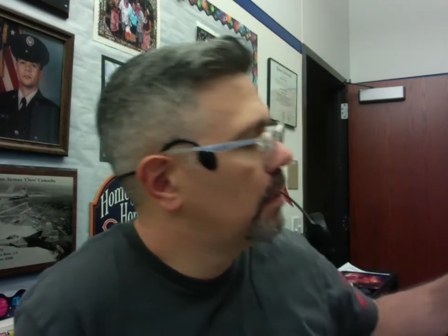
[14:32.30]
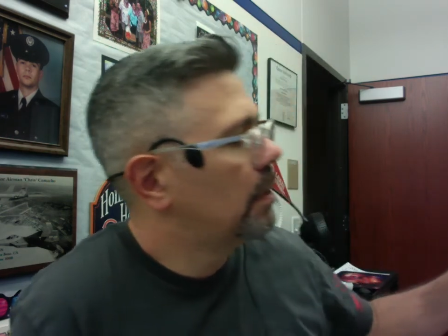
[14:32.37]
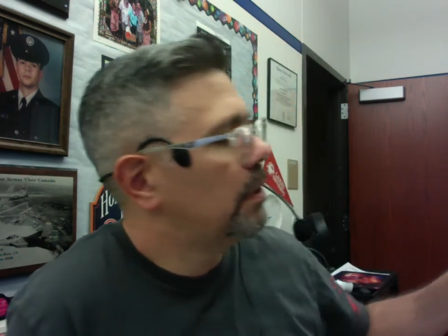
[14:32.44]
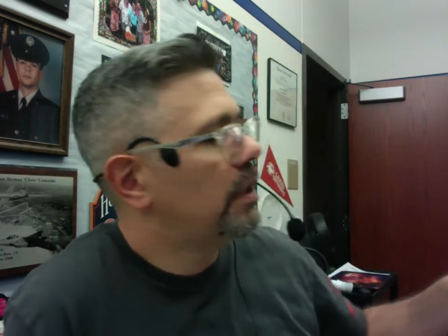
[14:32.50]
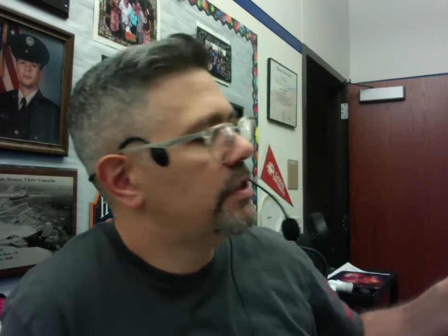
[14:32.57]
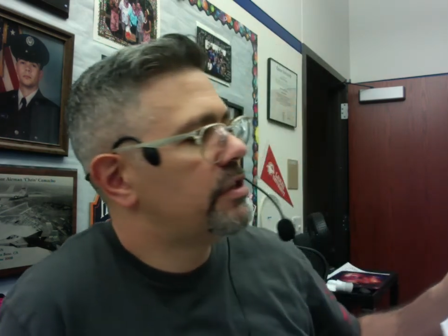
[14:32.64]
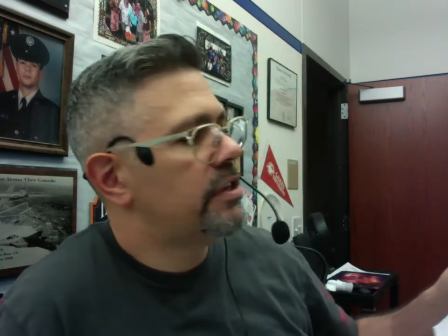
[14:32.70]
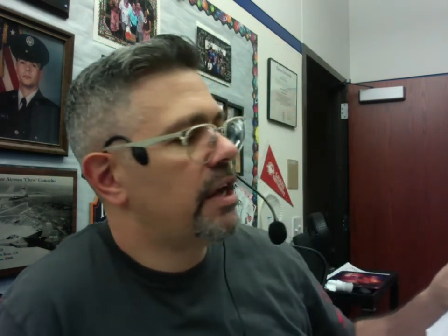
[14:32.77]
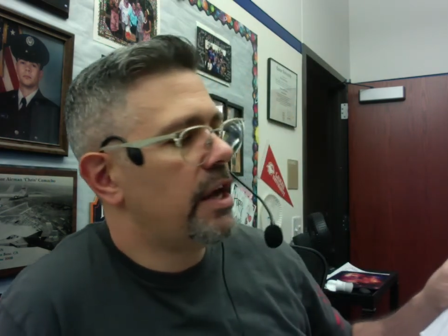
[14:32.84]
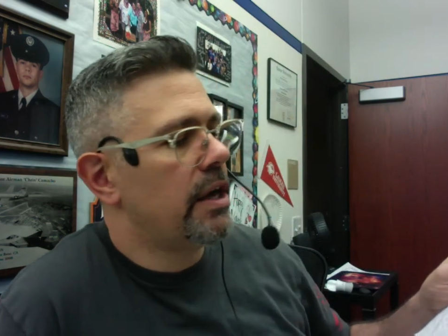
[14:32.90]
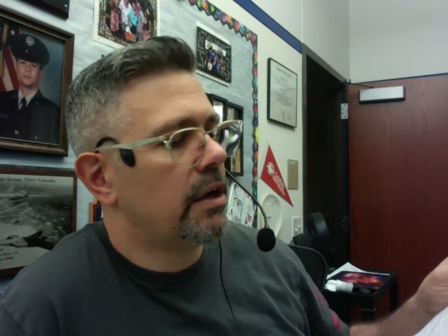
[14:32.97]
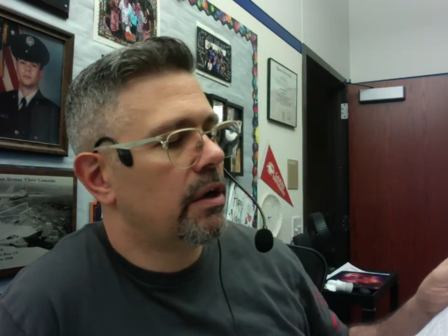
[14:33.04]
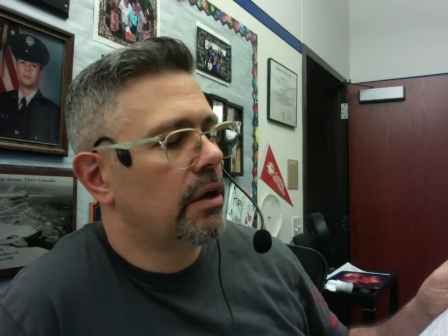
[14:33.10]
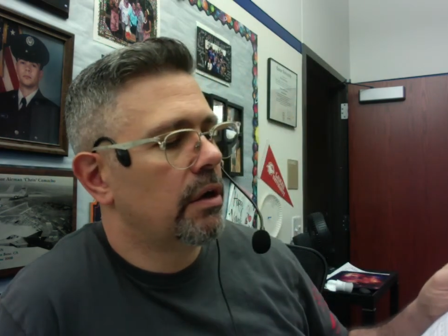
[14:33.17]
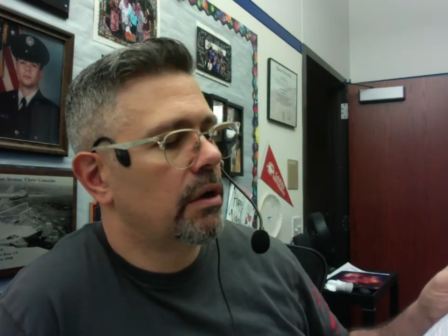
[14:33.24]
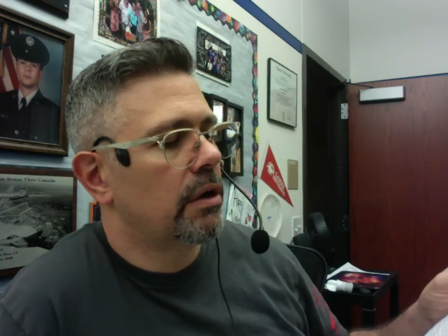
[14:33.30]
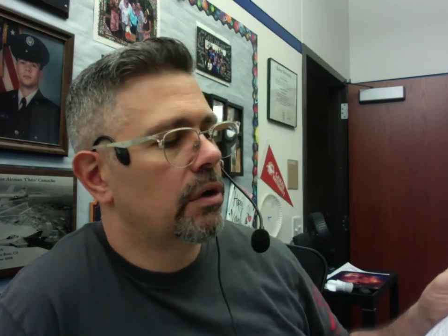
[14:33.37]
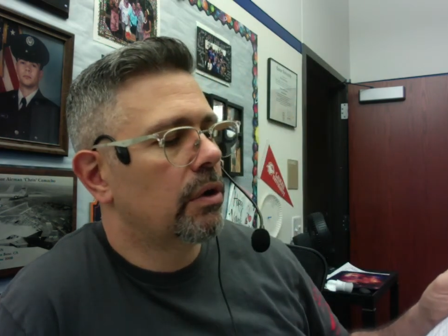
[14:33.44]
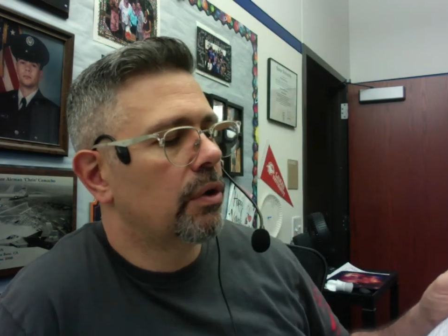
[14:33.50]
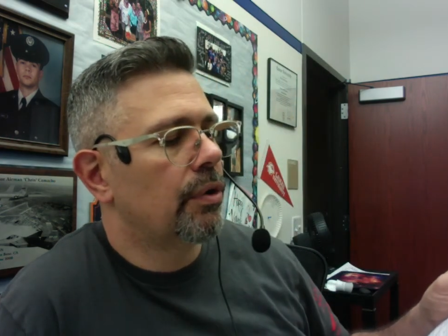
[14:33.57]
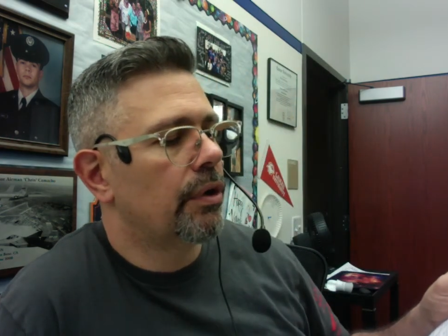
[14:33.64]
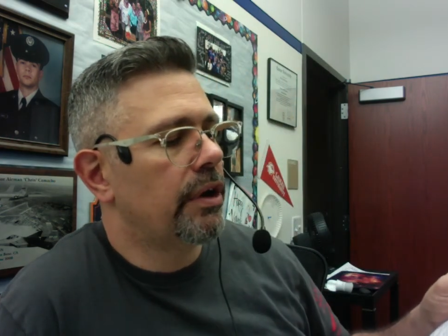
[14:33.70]
let's take
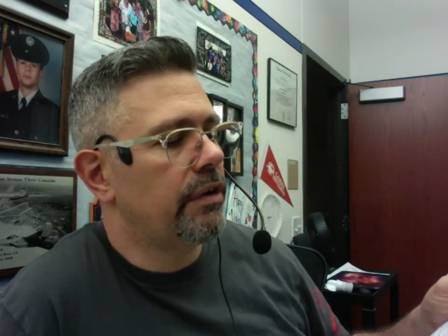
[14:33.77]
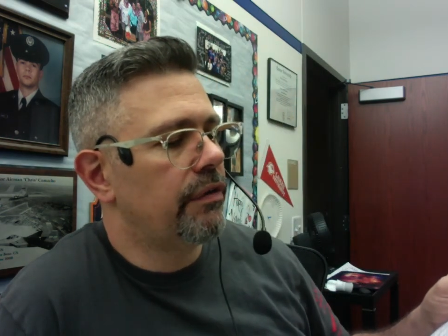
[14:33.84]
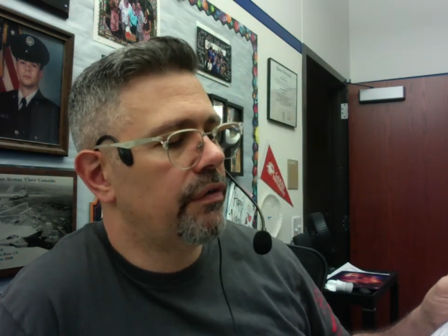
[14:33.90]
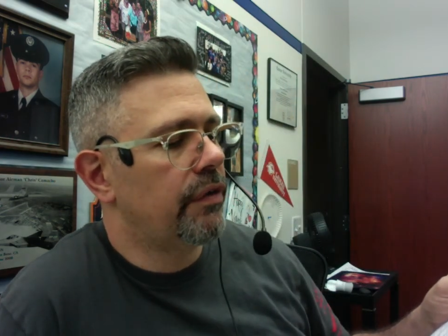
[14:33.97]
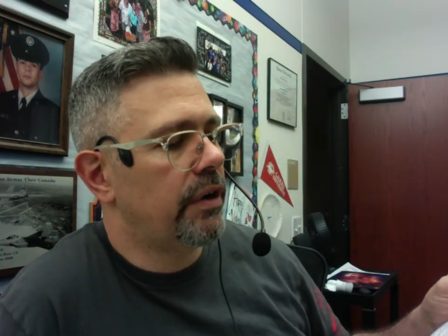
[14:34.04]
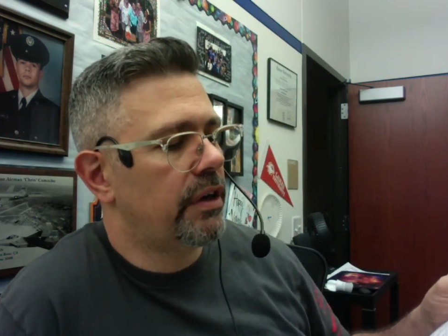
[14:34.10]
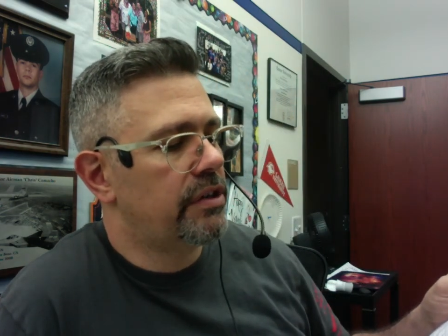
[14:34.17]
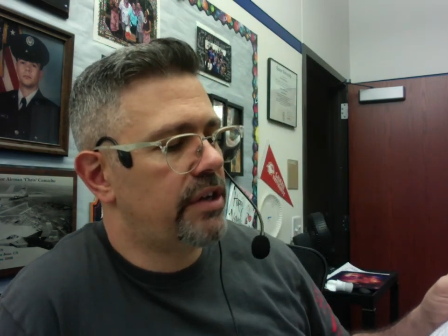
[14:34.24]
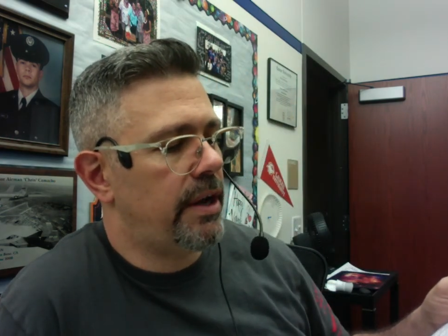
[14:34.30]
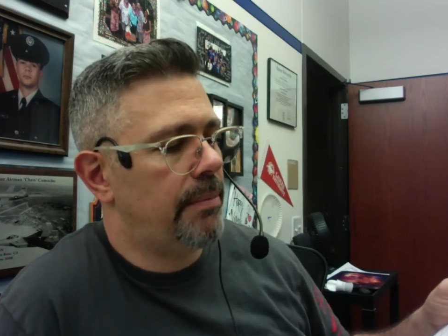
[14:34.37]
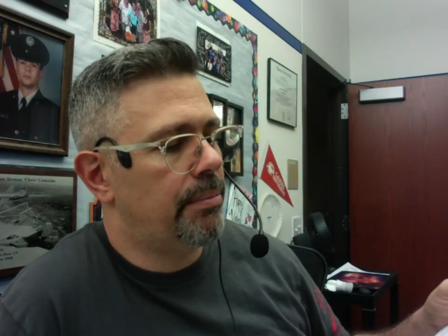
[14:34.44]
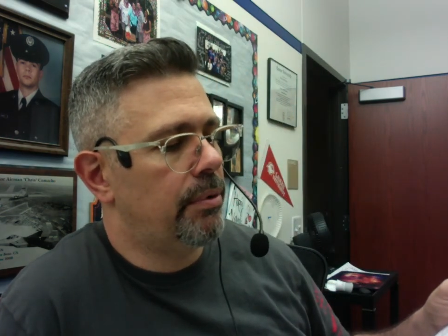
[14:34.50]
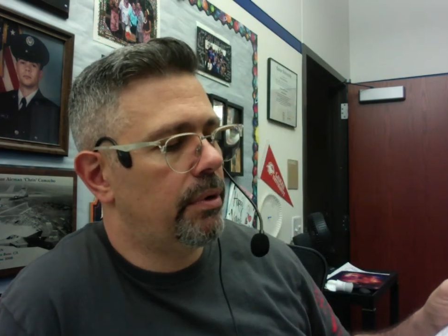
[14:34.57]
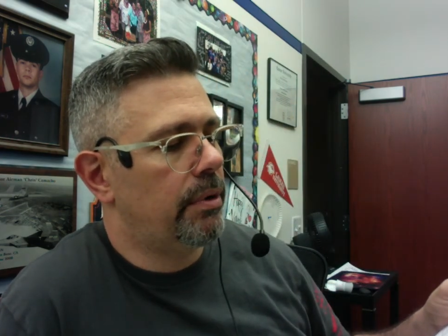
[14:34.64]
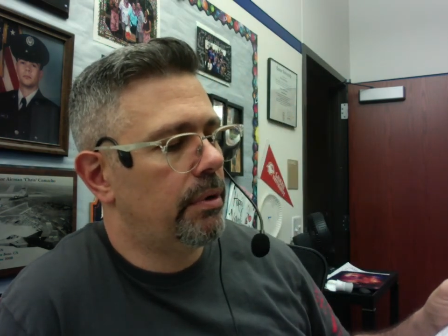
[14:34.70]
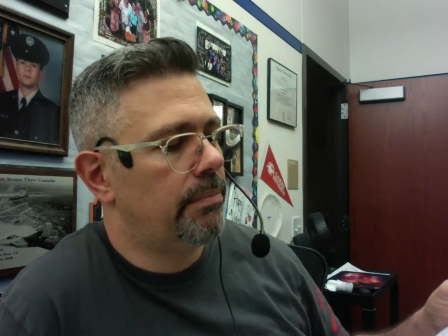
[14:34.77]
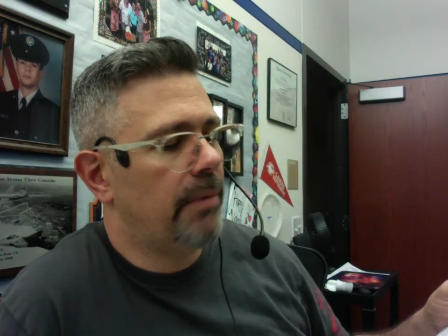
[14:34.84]
chlorine, for example.